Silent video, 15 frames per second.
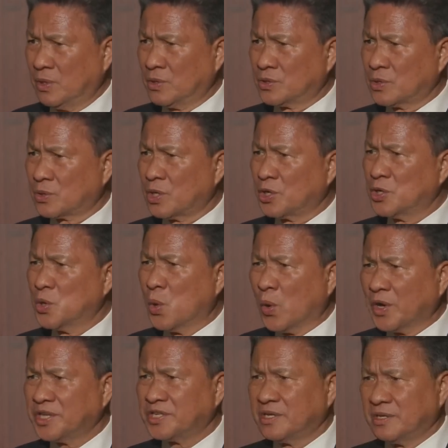So the
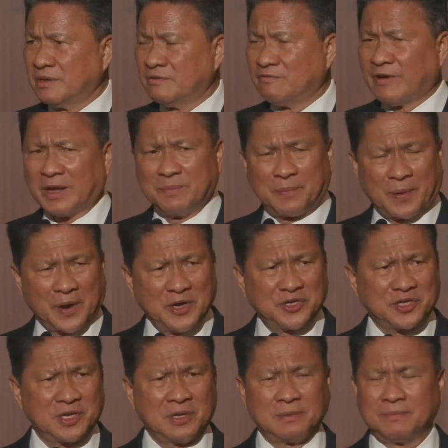noise,
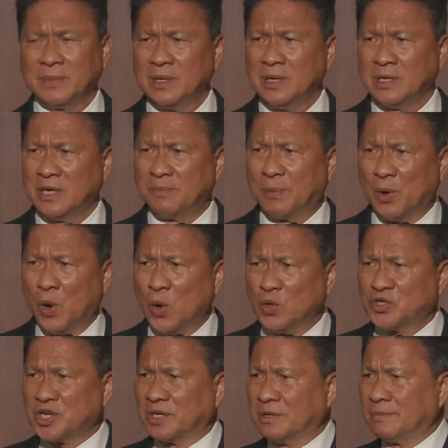vibration, the
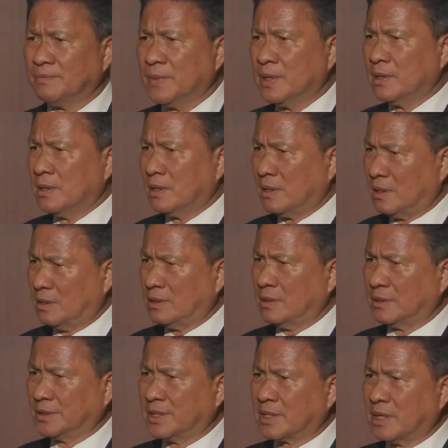pollution
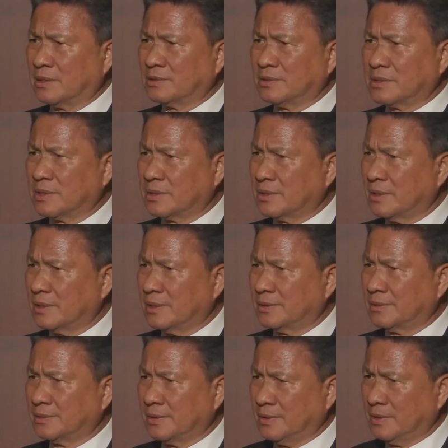uh, you know, on the,
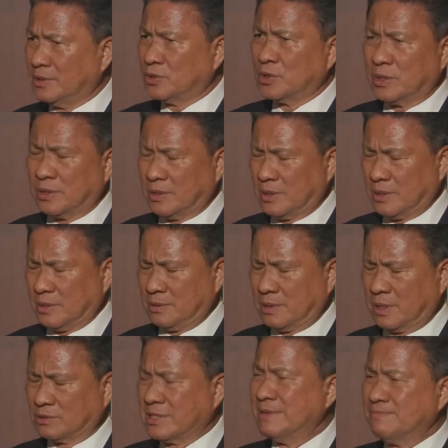uh, uh,
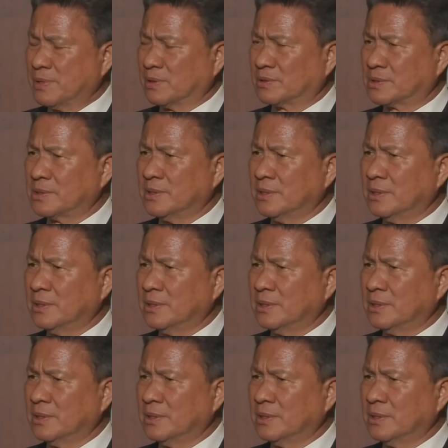on our temples